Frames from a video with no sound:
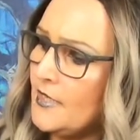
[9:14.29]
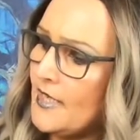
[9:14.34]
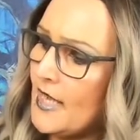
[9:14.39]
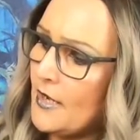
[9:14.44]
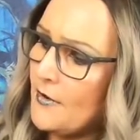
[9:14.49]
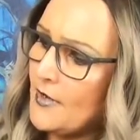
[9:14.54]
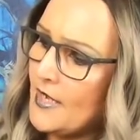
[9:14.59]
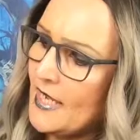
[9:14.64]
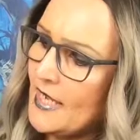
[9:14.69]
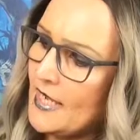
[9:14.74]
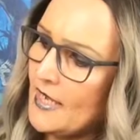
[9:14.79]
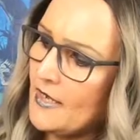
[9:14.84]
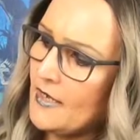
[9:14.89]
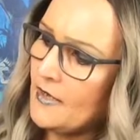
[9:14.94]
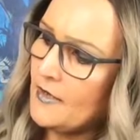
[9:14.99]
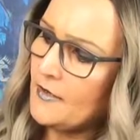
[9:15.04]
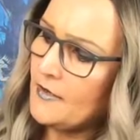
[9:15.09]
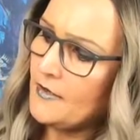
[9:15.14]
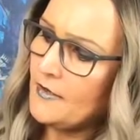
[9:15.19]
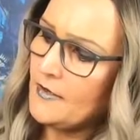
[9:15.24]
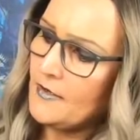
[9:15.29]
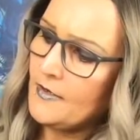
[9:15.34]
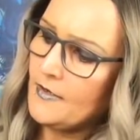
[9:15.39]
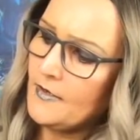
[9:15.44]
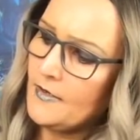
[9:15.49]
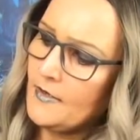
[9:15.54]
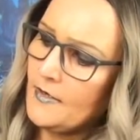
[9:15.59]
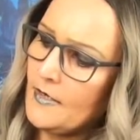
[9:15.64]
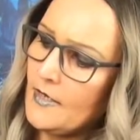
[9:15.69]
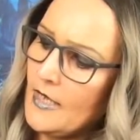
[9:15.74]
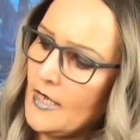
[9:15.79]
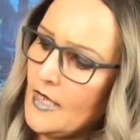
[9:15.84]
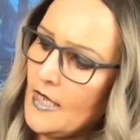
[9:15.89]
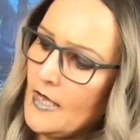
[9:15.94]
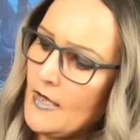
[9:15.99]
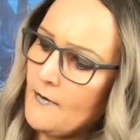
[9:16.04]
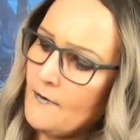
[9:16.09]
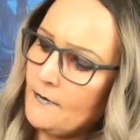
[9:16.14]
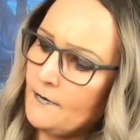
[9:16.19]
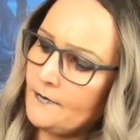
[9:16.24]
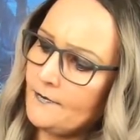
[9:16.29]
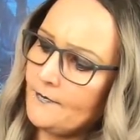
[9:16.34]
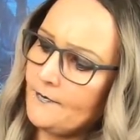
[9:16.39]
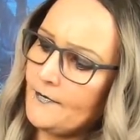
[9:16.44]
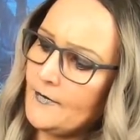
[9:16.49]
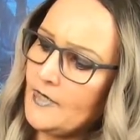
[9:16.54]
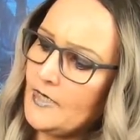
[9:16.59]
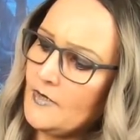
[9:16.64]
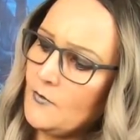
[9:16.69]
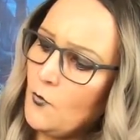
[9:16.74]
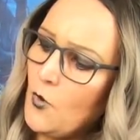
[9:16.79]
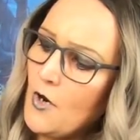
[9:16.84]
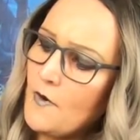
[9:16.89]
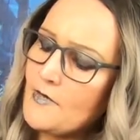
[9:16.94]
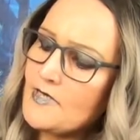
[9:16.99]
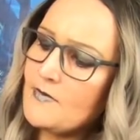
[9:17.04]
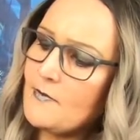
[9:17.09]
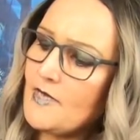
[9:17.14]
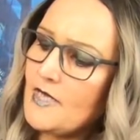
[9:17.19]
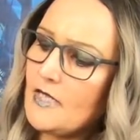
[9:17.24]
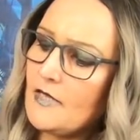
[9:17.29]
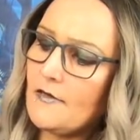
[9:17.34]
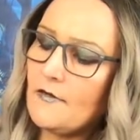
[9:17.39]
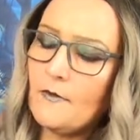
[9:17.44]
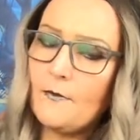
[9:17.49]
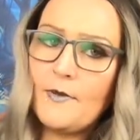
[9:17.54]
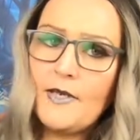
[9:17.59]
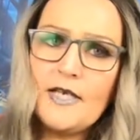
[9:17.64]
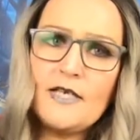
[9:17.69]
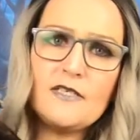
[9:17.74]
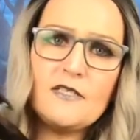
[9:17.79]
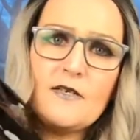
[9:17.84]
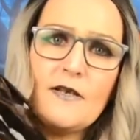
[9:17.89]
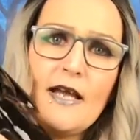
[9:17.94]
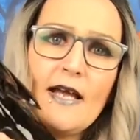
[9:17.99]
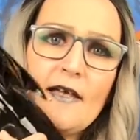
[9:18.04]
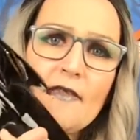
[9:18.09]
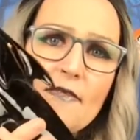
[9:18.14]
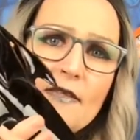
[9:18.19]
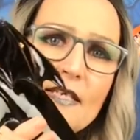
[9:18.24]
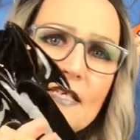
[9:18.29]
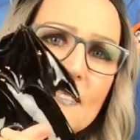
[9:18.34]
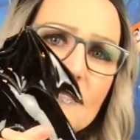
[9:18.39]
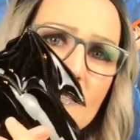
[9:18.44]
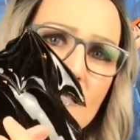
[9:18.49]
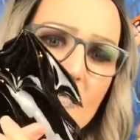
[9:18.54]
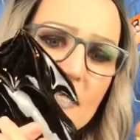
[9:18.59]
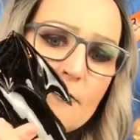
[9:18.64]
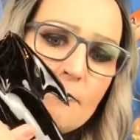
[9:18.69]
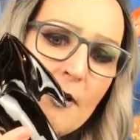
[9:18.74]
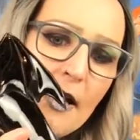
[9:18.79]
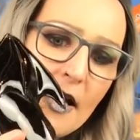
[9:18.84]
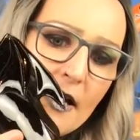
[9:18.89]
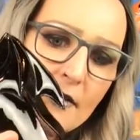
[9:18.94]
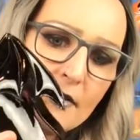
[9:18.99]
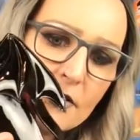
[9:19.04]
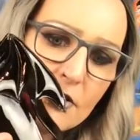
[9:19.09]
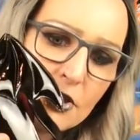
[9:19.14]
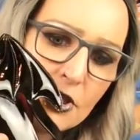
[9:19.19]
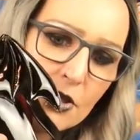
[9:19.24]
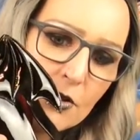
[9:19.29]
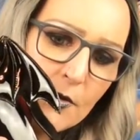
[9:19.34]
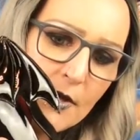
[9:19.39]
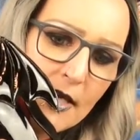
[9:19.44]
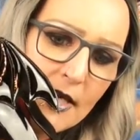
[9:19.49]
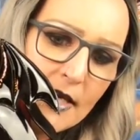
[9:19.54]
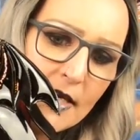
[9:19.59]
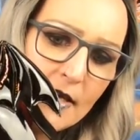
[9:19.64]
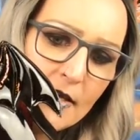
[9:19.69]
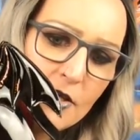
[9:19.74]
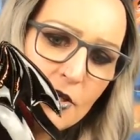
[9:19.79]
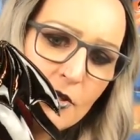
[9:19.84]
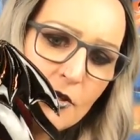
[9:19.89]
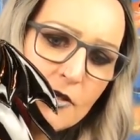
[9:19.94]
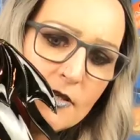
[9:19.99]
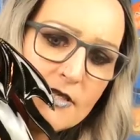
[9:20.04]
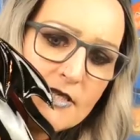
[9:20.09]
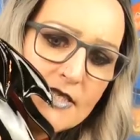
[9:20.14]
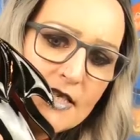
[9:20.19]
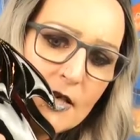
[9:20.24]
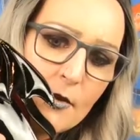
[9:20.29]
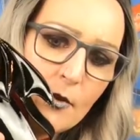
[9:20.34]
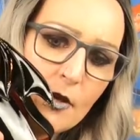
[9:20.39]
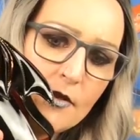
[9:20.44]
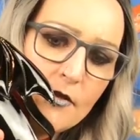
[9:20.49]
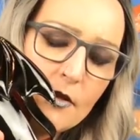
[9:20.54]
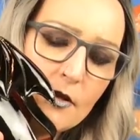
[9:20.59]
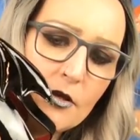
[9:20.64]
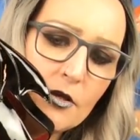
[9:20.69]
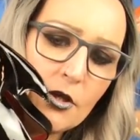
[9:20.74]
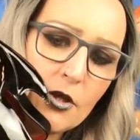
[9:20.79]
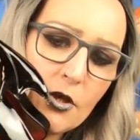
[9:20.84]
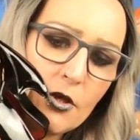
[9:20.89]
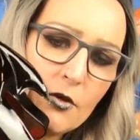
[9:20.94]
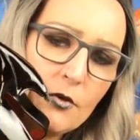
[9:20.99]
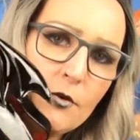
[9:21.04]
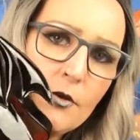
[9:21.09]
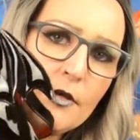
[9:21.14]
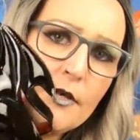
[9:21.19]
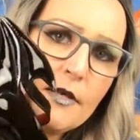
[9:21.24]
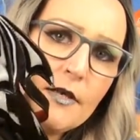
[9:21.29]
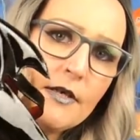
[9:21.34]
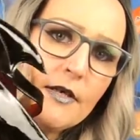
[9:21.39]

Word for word: Now here, um, worries me a little bit. So at this, this part of the shoe here, you can see where the glue,